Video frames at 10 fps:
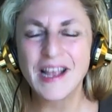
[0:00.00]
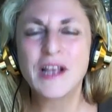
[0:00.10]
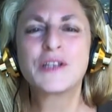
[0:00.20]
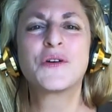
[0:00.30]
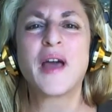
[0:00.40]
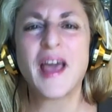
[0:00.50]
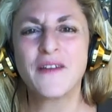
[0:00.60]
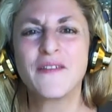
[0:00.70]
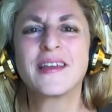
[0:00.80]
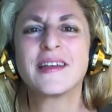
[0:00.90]
So
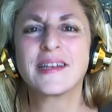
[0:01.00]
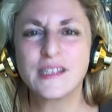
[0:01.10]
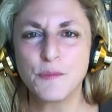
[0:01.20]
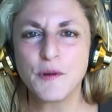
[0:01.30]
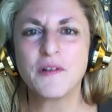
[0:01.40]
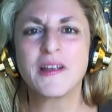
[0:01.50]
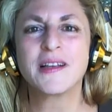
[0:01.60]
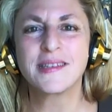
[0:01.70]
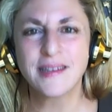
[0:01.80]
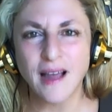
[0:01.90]
having an
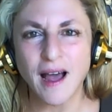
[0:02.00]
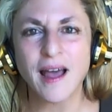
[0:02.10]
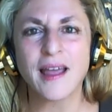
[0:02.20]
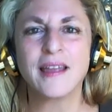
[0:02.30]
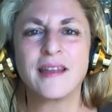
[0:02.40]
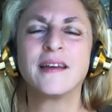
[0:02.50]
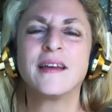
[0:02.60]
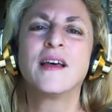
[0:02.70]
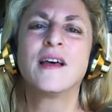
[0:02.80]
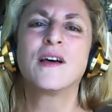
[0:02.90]
experienced guide,
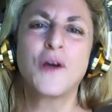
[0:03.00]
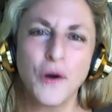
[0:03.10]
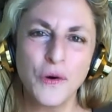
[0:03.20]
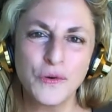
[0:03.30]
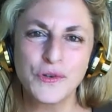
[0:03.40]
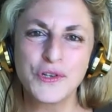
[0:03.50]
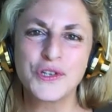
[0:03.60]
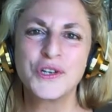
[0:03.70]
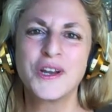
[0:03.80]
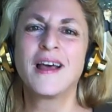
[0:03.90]
coach,